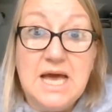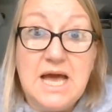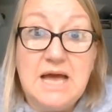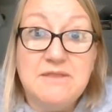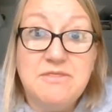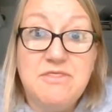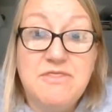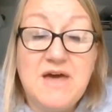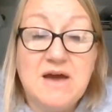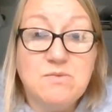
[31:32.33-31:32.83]

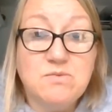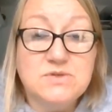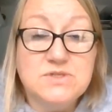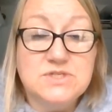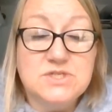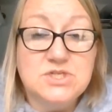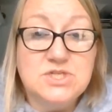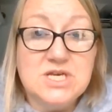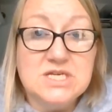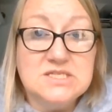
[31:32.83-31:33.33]
And that would
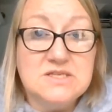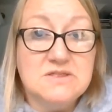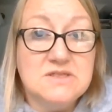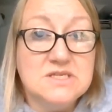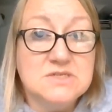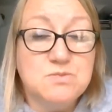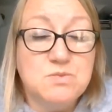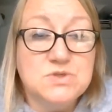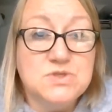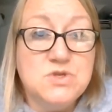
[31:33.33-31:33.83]
suggest that
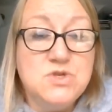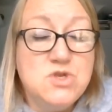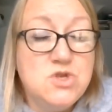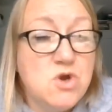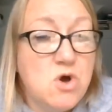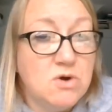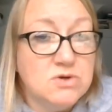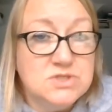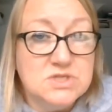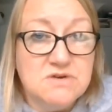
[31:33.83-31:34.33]
this was
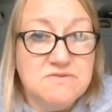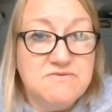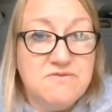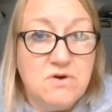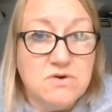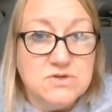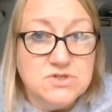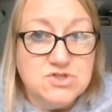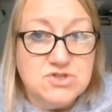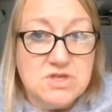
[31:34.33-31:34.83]
not a
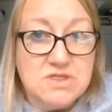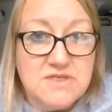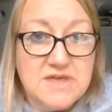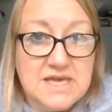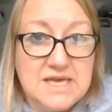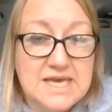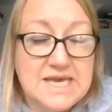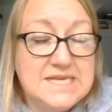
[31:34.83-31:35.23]
voluntary thing.